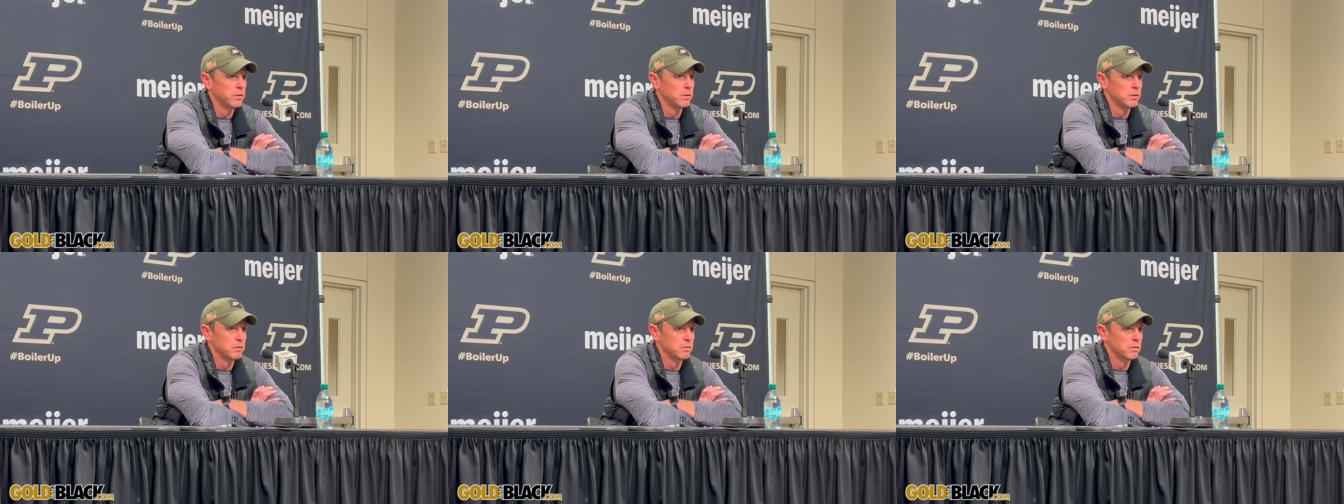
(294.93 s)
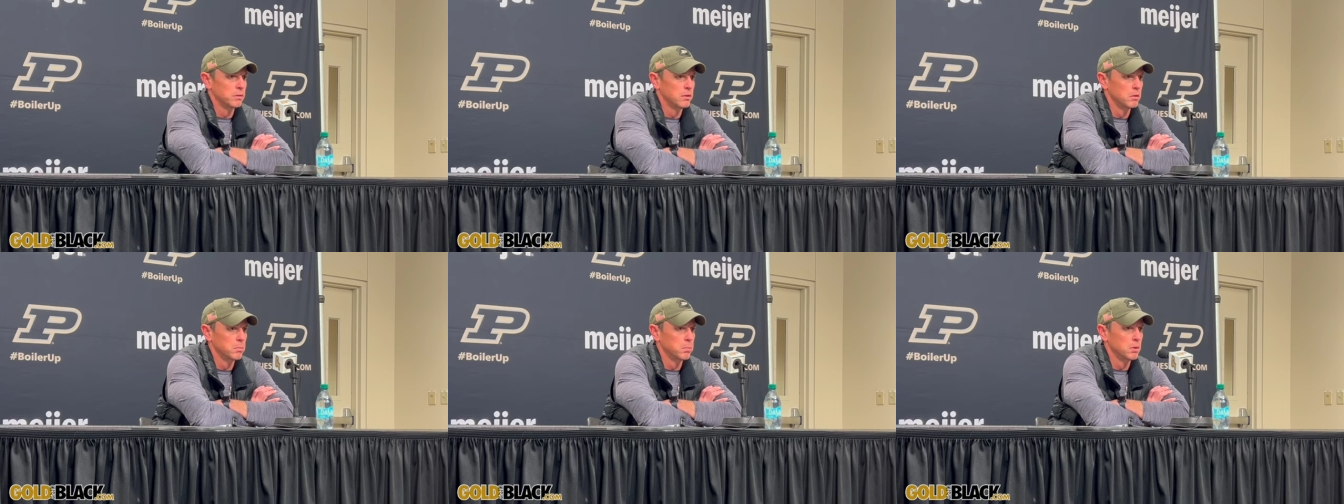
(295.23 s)

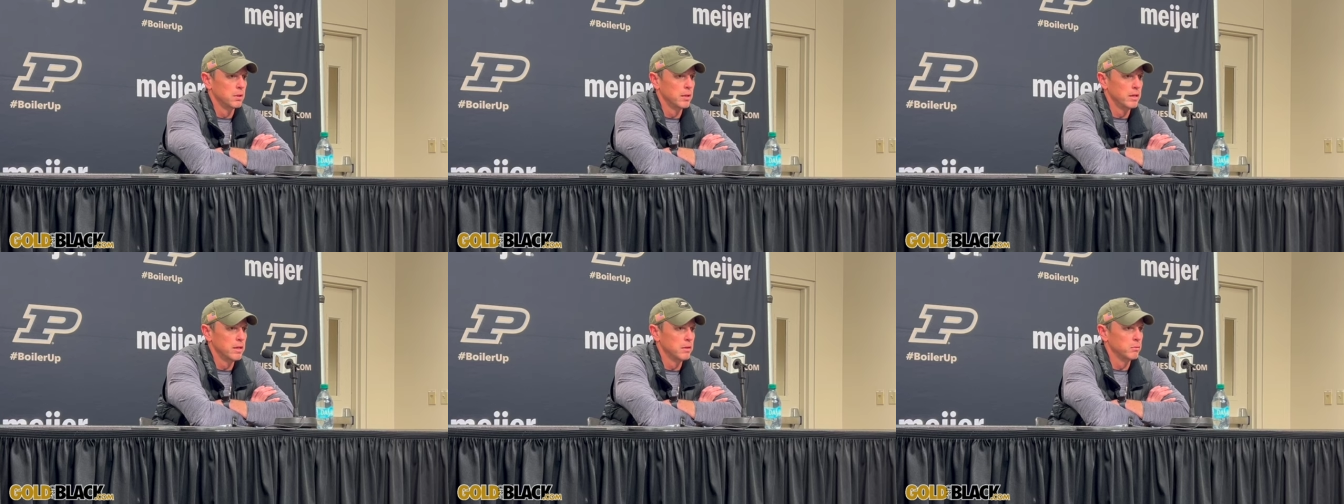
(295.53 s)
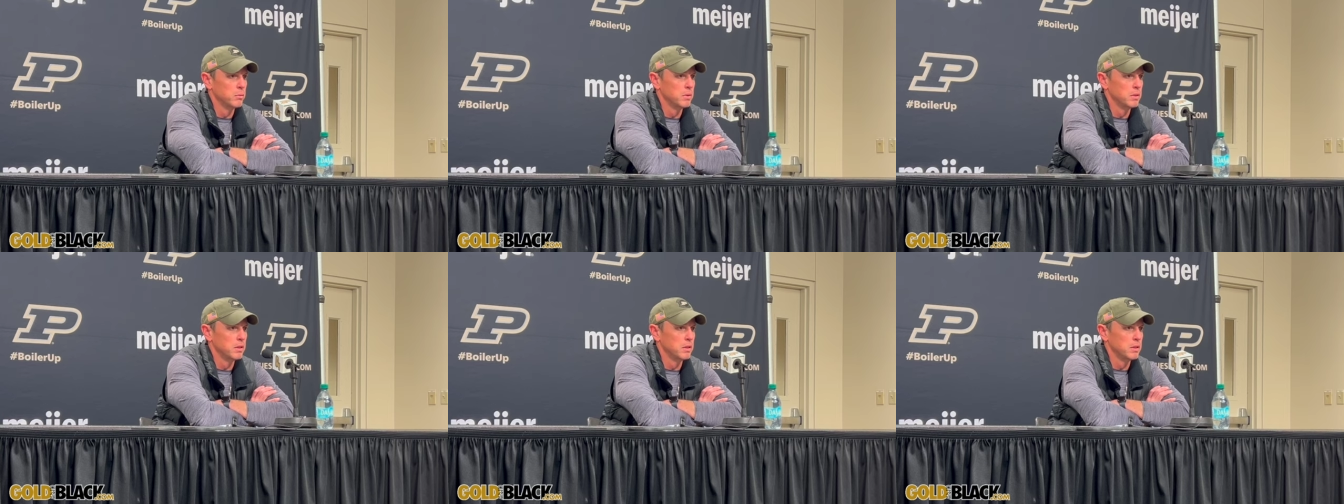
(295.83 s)
they're
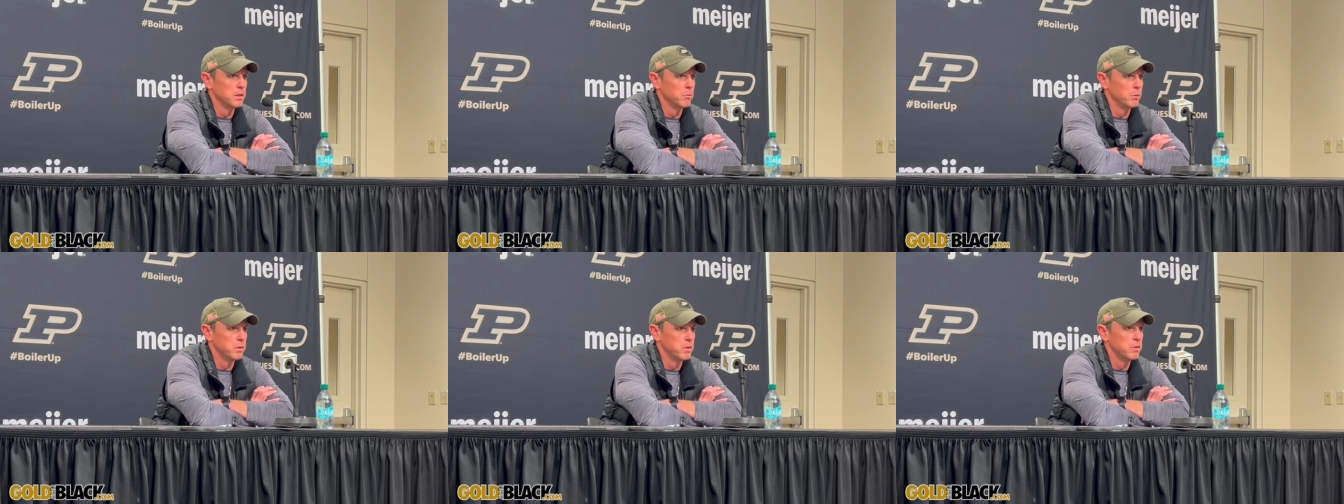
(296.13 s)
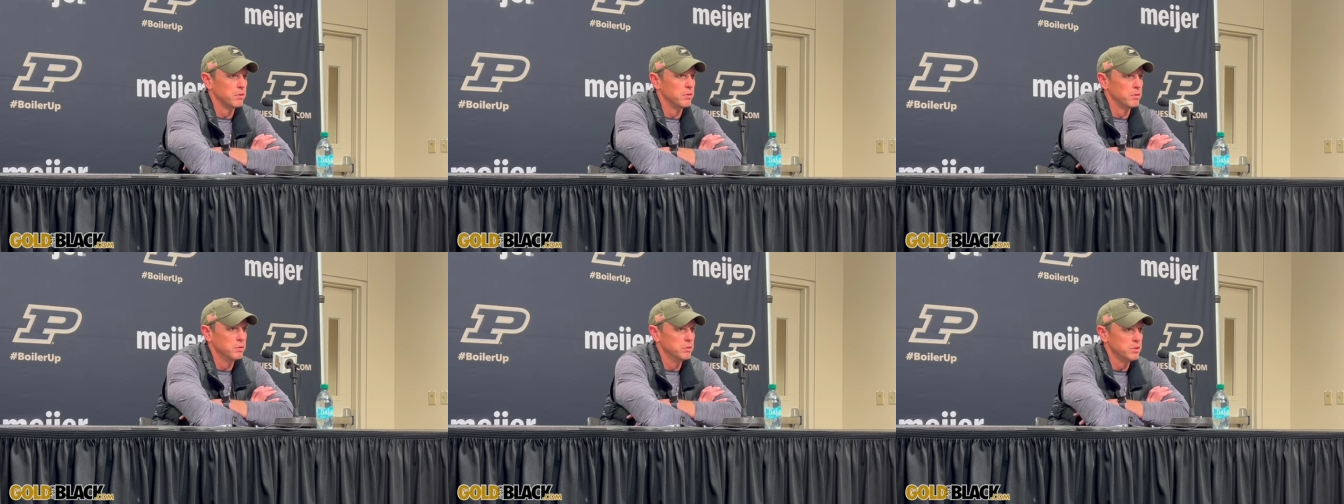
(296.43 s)
playing with
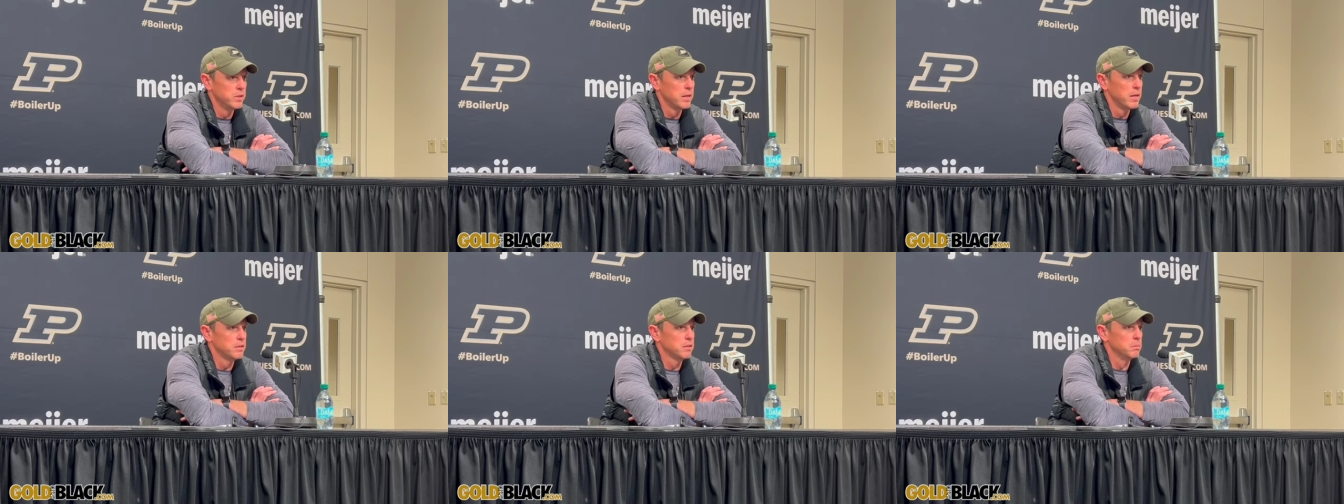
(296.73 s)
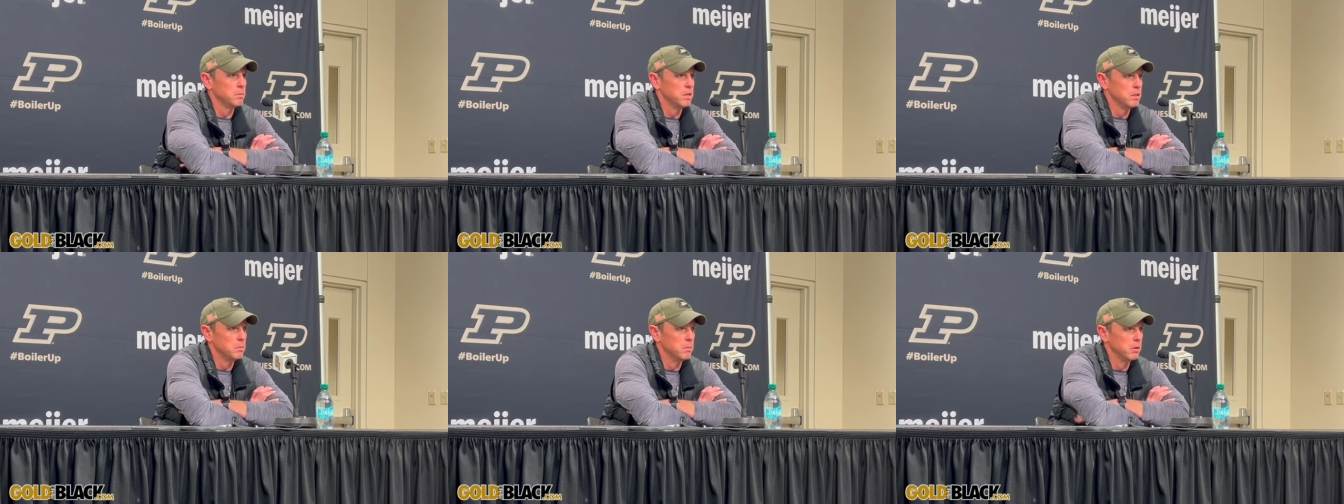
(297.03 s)

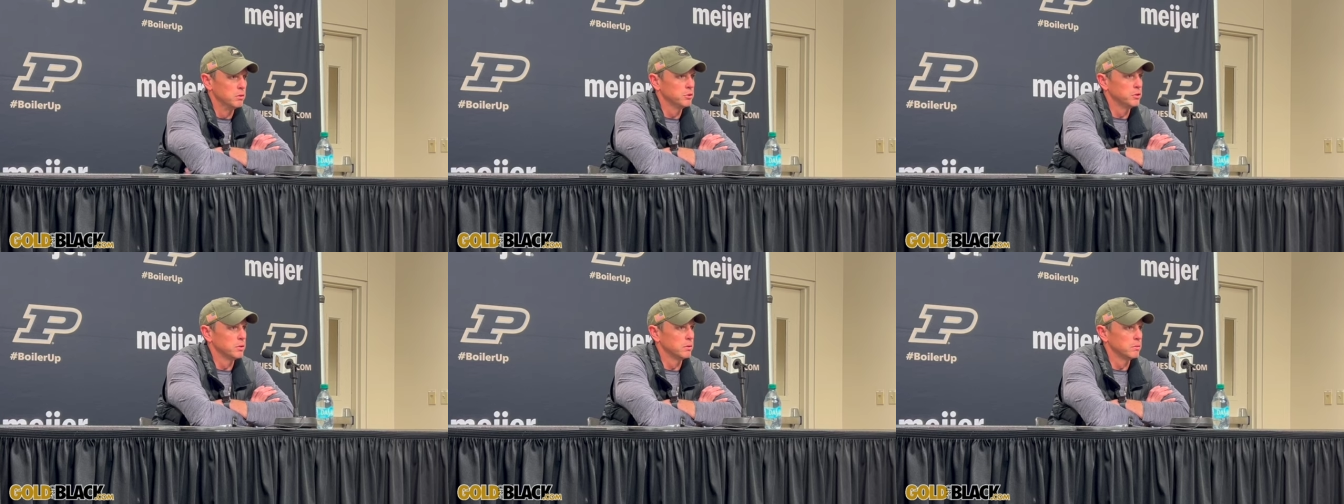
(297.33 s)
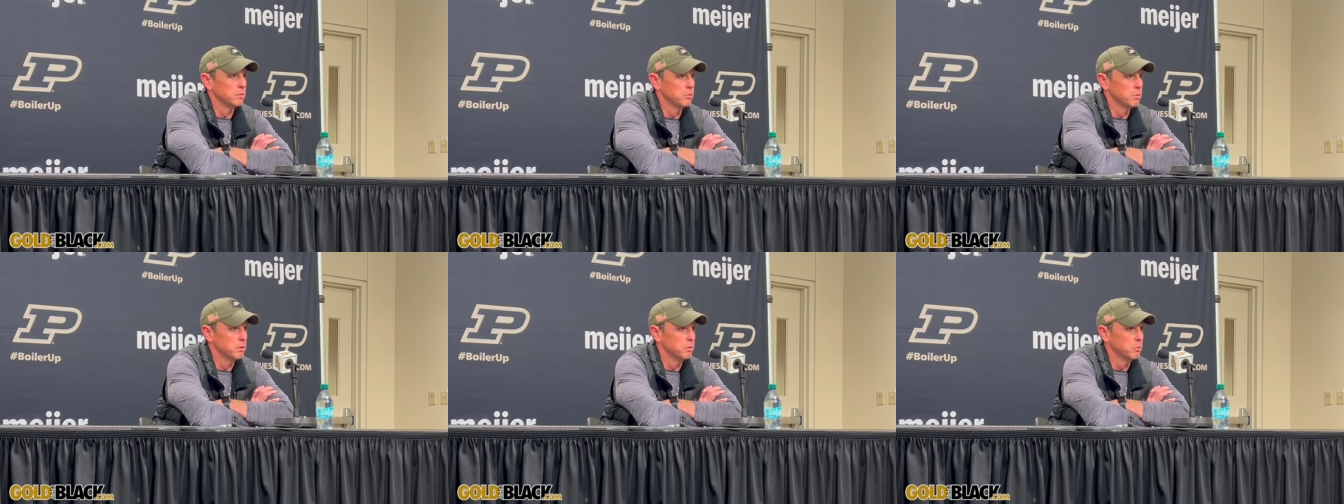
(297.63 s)
enthusiasm and
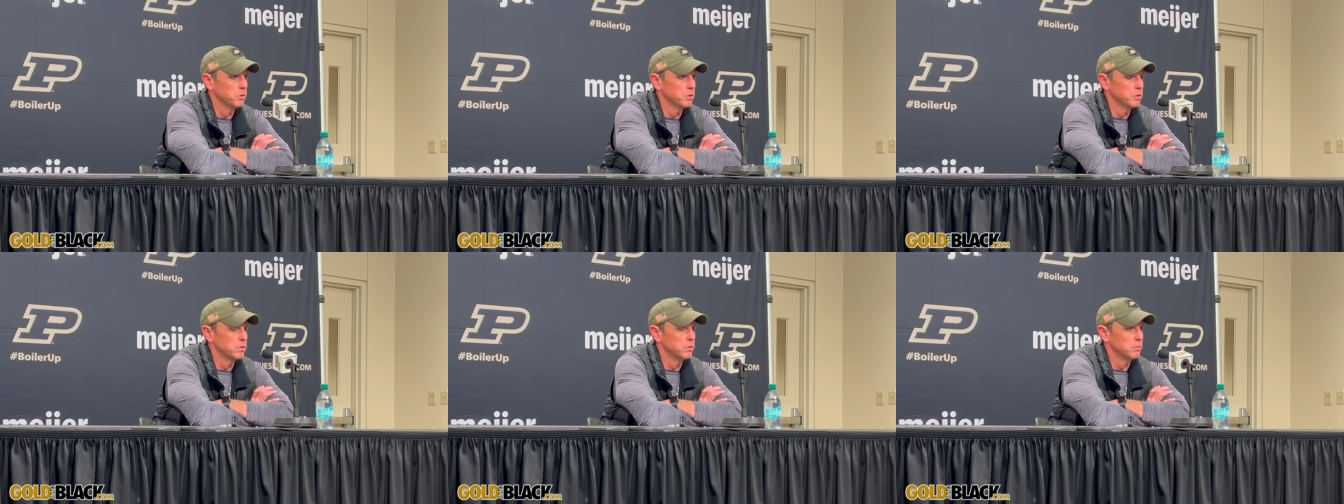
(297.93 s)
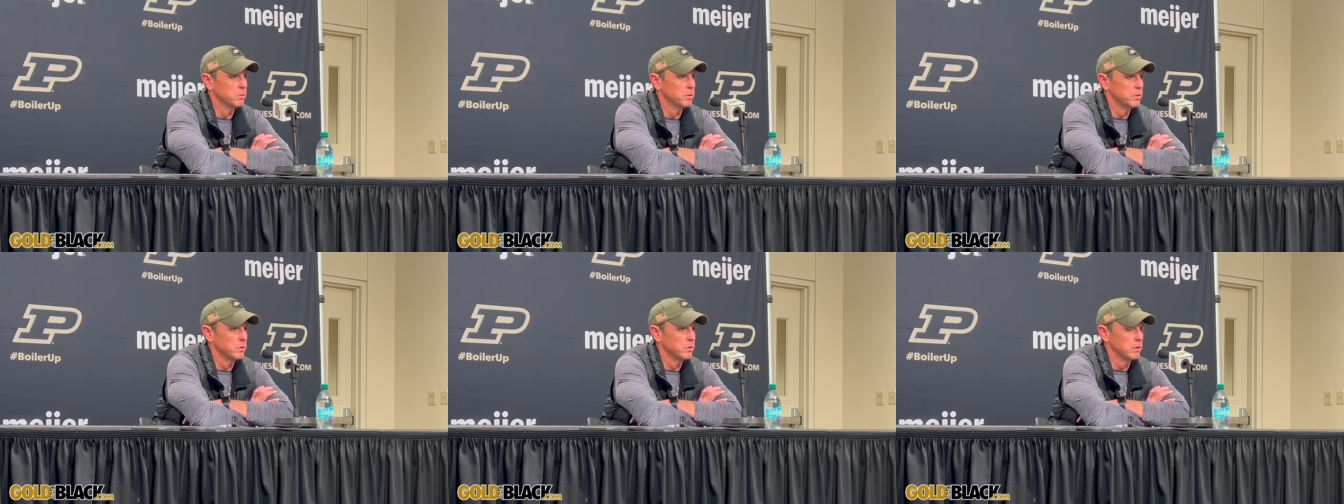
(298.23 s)
emotion, which
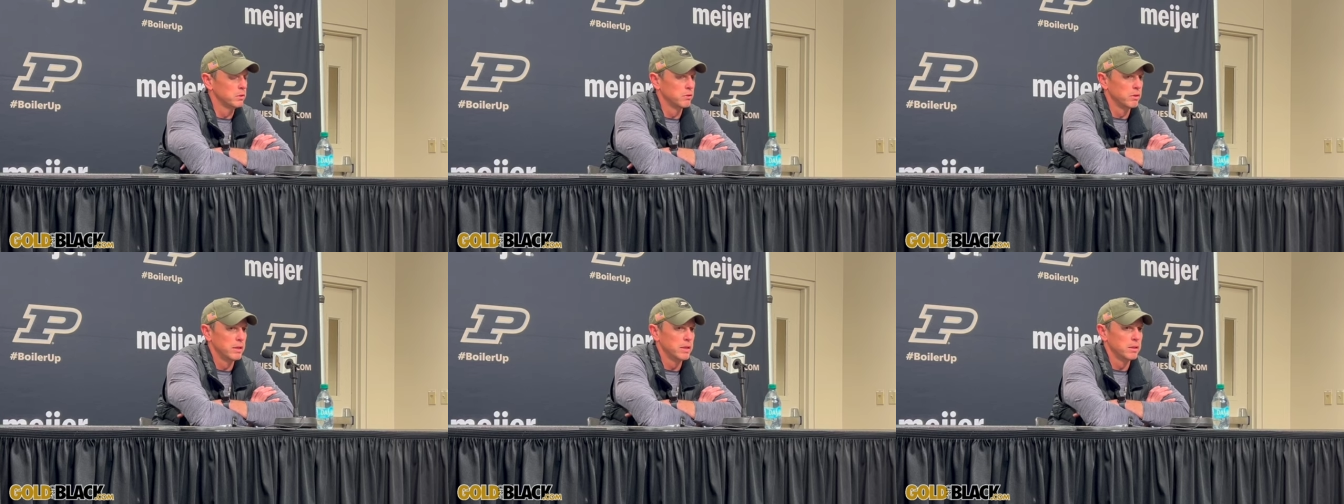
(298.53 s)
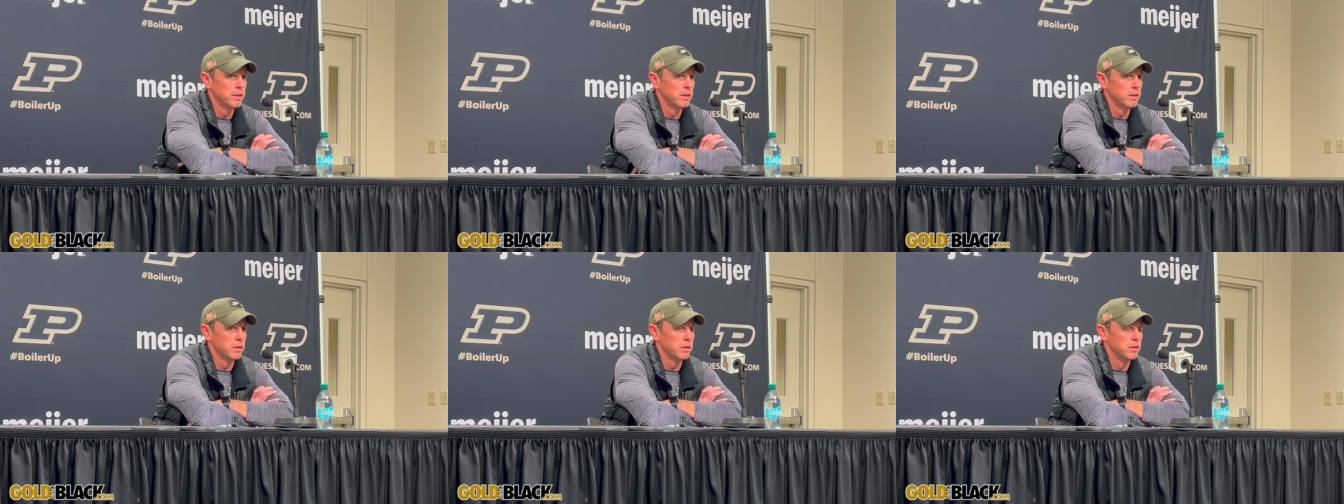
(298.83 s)
is a
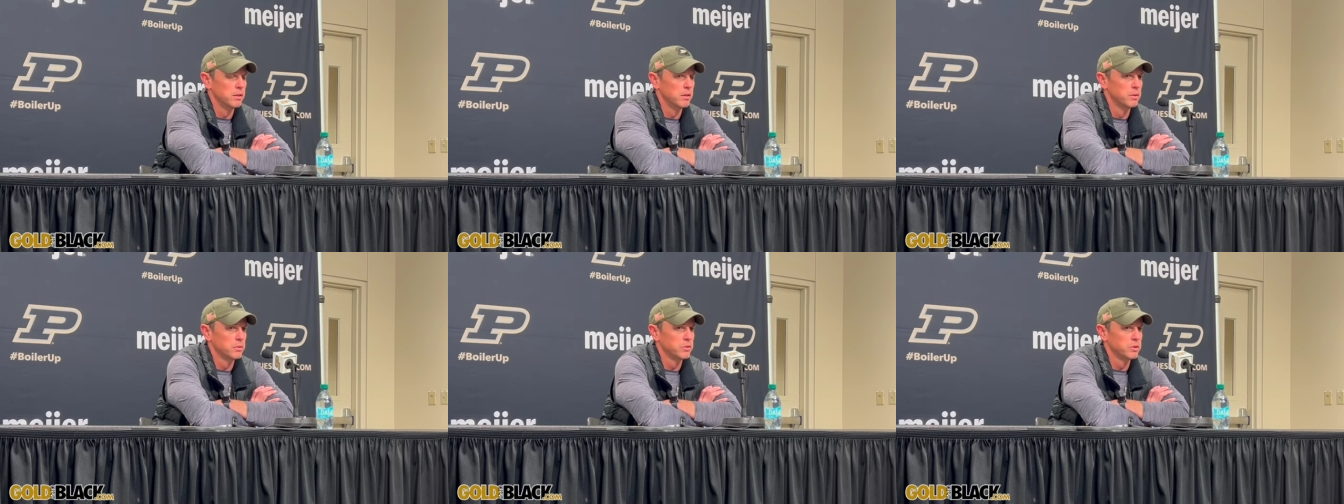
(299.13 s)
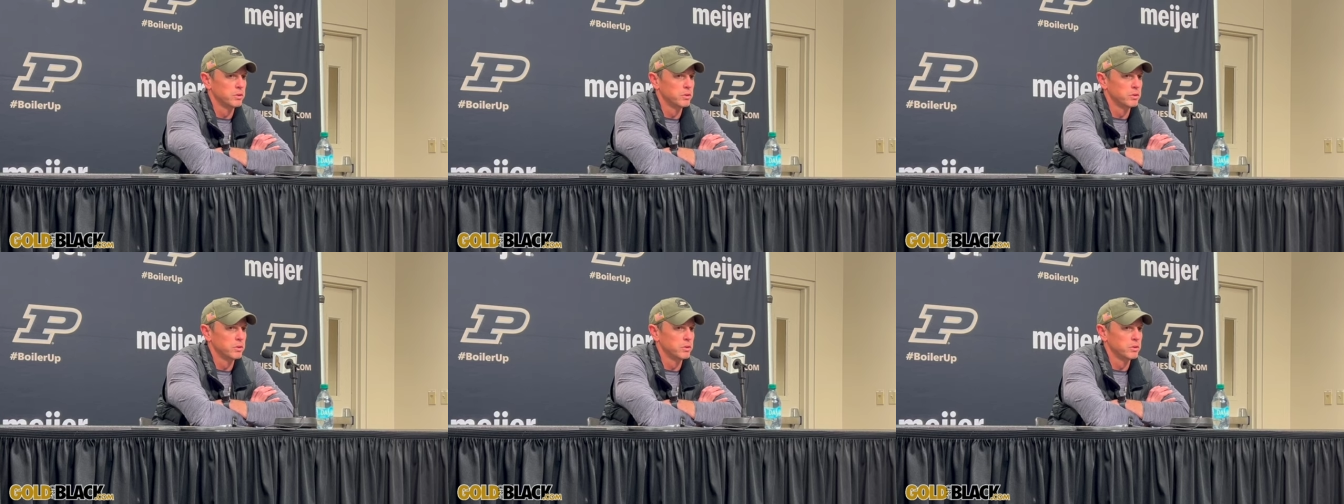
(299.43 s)
great thing, you know.